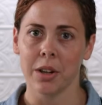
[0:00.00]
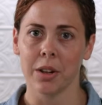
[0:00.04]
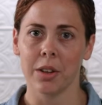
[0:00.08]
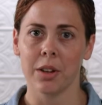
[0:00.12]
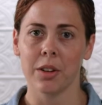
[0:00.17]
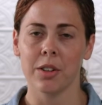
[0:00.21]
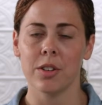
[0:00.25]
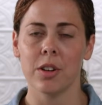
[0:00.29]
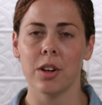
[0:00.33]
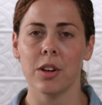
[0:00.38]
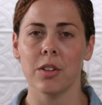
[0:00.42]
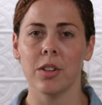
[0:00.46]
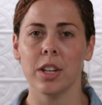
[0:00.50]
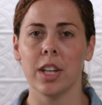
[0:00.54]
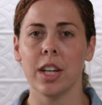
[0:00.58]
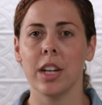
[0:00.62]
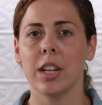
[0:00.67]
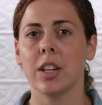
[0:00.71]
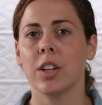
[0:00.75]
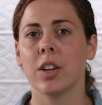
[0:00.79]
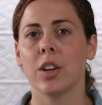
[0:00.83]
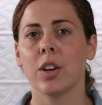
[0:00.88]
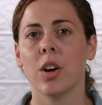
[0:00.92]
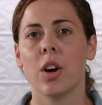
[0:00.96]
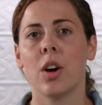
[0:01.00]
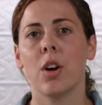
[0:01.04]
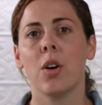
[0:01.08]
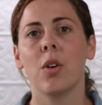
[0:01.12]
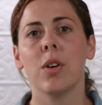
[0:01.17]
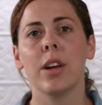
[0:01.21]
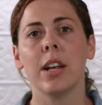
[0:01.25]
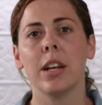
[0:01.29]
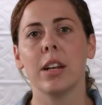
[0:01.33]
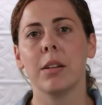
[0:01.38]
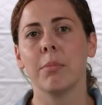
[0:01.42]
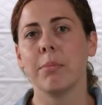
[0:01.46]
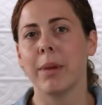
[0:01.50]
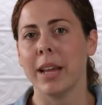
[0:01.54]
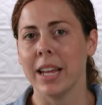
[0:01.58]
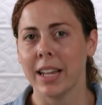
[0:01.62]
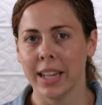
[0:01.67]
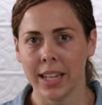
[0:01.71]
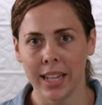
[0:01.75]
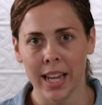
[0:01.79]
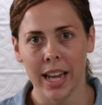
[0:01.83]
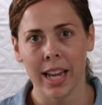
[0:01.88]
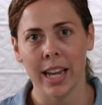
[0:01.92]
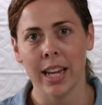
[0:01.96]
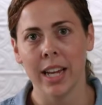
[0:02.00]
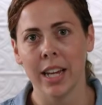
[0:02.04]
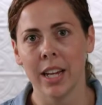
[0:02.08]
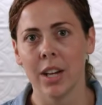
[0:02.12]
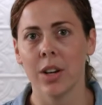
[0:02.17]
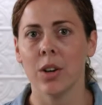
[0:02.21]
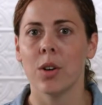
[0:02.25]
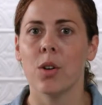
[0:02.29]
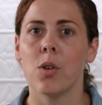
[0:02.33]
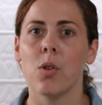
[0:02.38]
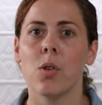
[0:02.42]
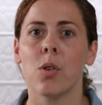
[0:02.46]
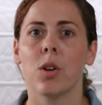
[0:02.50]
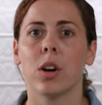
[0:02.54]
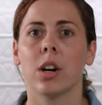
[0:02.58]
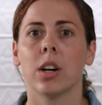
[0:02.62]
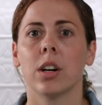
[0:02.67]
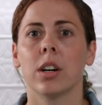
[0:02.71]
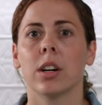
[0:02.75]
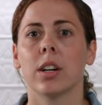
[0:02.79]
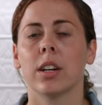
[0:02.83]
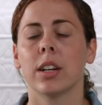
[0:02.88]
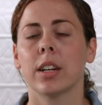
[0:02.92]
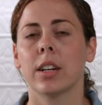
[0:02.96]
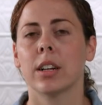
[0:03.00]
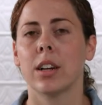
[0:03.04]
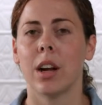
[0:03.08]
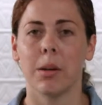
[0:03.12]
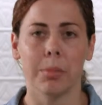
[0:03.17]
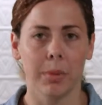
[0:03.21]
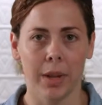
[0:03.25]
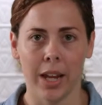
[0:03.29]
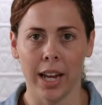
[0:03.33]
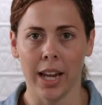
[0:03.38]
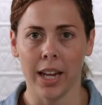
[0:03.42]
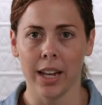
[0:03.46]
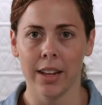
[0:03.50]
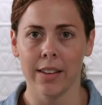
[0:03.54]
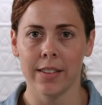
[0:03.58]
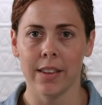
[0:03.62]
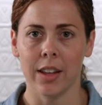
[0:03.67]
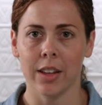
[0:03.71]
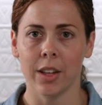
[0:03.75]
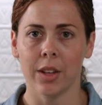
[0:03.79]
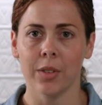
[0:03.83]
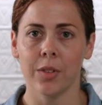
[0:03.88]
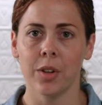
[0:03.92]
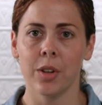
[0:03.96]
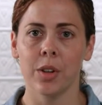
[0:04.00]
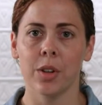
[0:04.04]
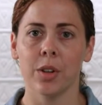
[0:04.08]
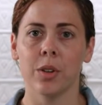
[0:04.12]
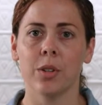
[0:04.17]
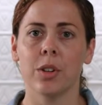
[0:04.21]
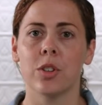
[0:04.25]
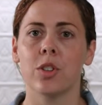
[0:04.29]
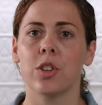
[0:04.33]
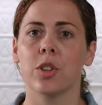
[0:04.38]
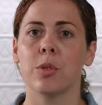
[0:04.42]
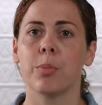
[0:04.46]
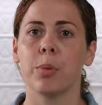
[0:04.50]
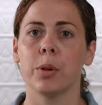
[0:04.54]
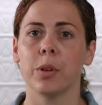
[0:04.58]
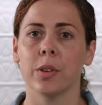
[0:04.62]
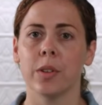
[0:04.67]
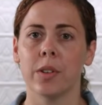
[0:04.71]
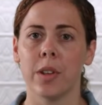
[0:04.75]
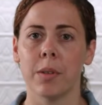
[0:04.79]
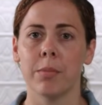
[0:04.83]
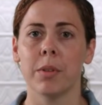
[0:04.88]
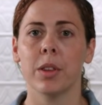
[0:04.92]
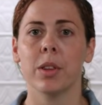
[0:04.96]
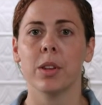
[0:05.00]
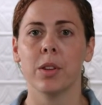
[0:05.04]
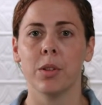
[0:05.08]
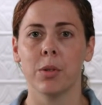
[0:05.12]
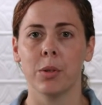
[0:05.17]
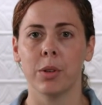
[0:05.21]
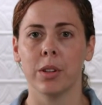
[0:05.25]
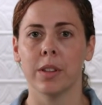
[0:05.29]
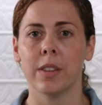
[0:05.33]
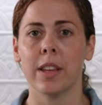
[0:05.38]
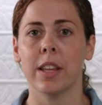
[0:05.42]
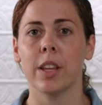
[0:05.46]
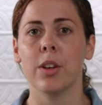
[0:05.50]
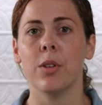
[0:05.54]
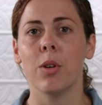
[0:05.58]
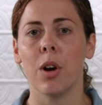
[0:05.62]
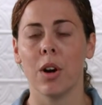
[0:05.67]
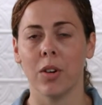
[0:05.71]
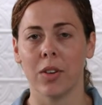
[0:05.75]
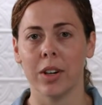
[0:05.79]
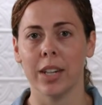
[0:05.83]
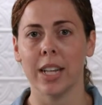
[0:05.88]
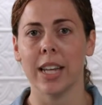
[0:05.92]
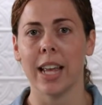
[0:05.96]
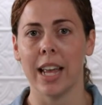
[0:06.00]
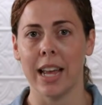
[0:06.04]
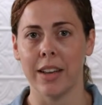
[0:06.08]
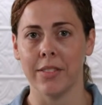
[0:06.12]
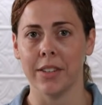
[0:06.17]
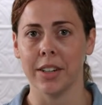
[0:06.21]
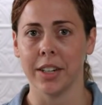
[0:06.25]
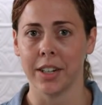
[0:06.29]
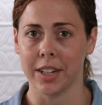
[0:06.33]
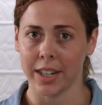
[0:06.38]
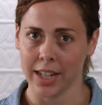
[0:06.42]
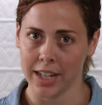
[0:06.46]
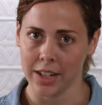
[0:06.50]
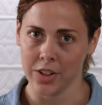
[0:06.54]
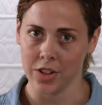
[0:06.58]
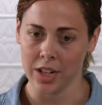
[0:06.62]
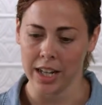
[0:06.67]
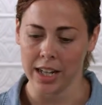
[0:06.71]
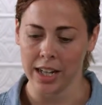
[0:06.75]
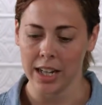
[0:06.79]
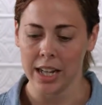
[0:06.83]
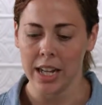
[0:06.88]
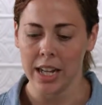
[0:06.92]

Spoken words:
There's no need to go and bake a cake or cupcakes. All you have to do is just pull some of the tools that you already have in your kitchen.